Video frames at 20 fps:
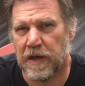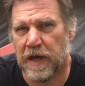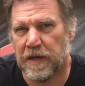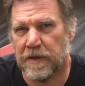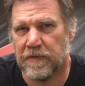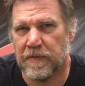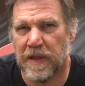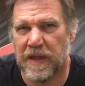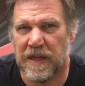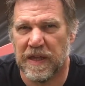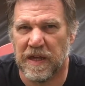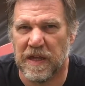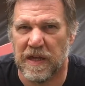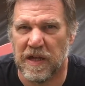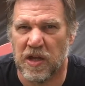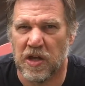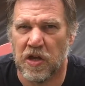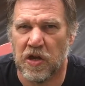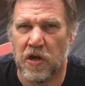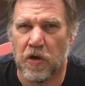kind of like
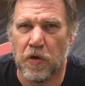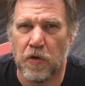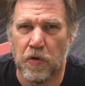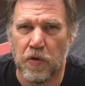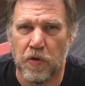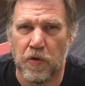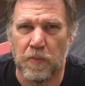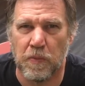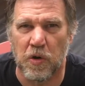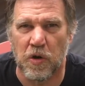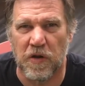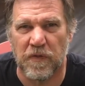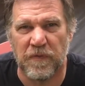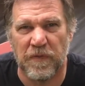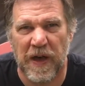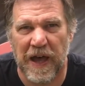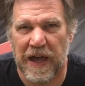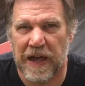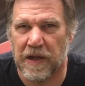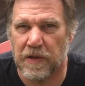a comb or a
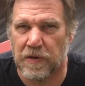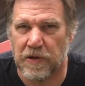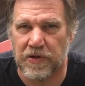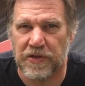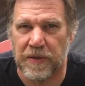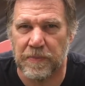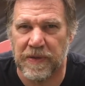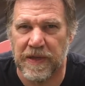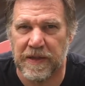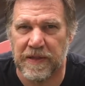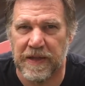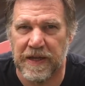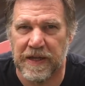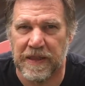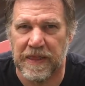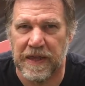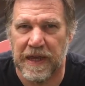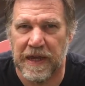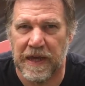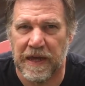file or something
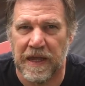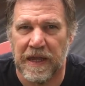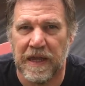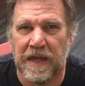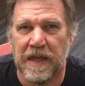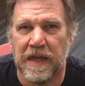like that.